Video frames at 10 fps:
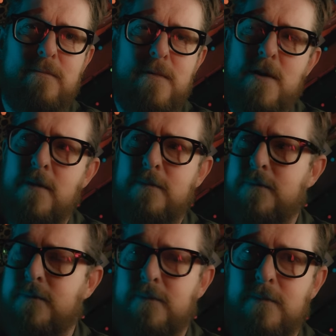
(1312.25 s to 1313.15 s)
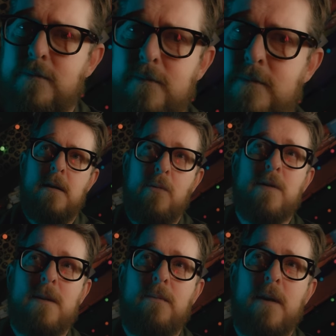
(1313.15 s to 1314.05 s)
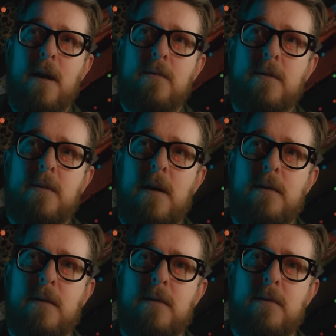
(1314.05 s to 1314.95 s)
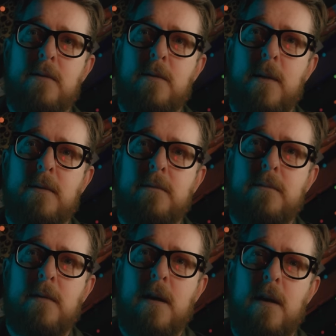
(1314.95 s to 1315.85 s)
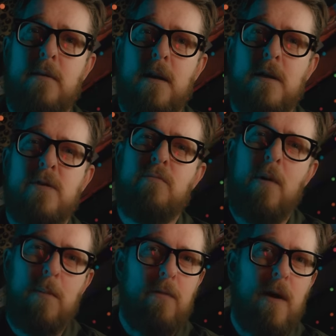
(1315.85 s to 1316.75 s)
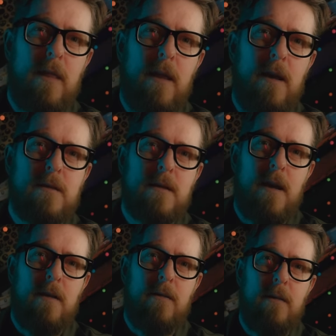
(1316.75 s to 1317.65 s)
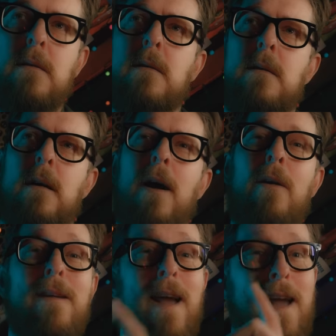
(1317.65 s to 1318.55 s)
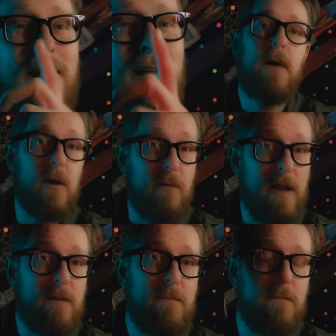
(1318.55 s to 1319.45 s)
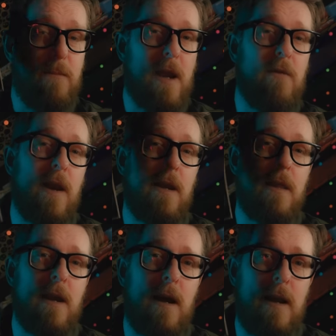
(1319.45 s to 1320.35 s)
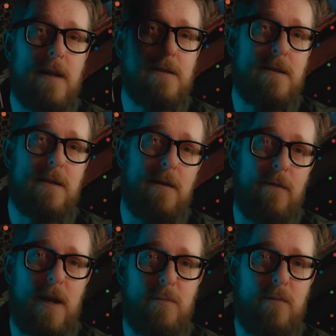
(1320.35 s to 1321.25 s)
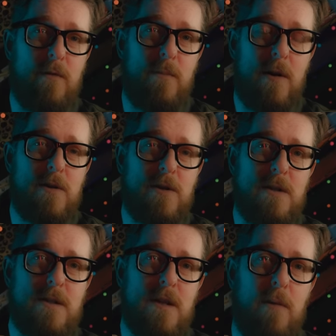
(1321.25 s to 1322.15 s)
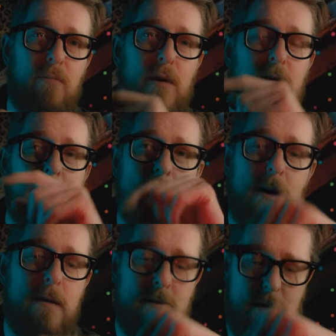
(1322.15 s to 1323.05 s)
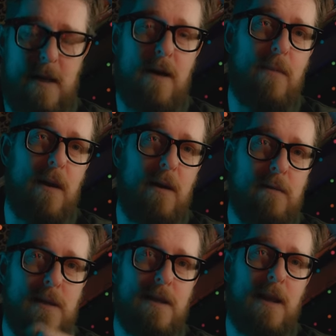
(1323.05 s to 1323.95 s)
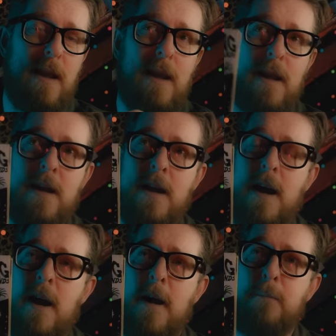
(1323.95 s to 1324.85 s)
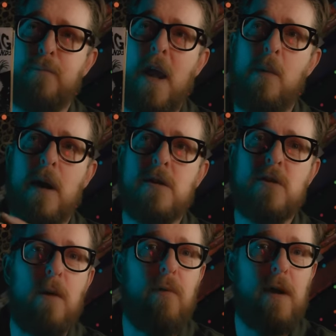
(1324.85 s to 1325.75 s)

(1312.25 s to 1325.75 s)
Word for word: It's not. There was something else I had to talk about. I can't really, I should probably write things down. Oh yeah! By the way, Bangarang and the Gutterlands is still available for purchase. Uh, print on demand down below. There's a link. Uh, and we're going to stop